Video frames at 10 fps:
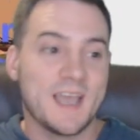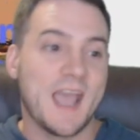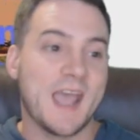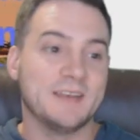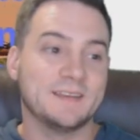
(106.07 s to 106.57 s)

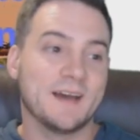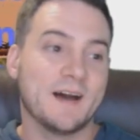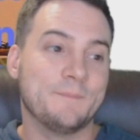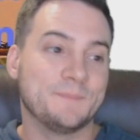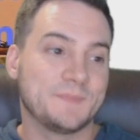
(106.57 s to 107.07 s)
and
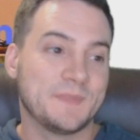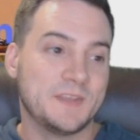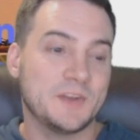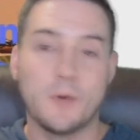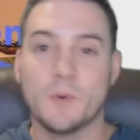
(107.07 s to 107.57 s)
um,
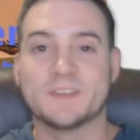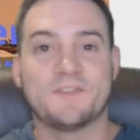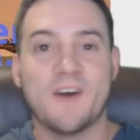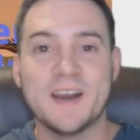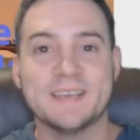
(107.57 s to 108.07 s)
you know what's
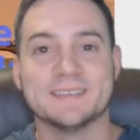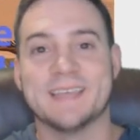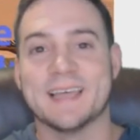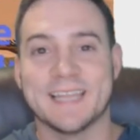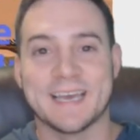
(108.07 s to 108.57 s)
funny is
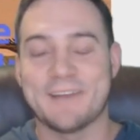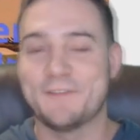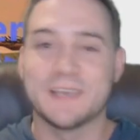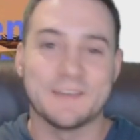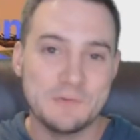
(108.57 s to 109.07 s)
that like I
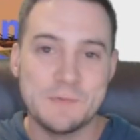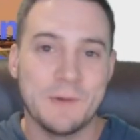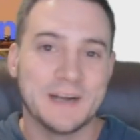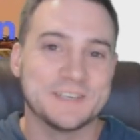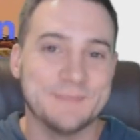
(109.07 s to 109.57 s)
feel like if you've been
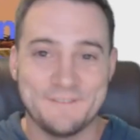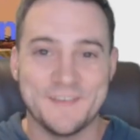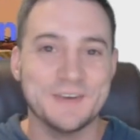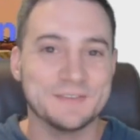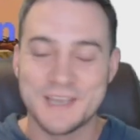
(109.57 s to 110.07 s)
watching my
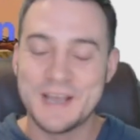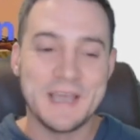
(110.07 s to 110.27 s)
videos,